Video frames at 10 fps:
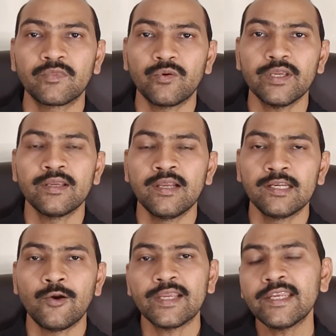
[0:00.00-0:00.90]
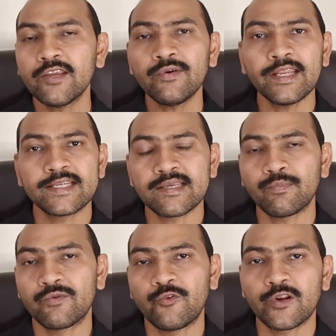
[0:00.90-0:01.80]
Okay. Now, I can give an
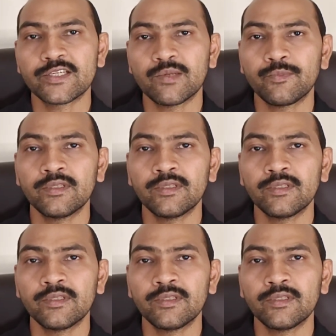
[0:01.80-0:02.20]
example. For example,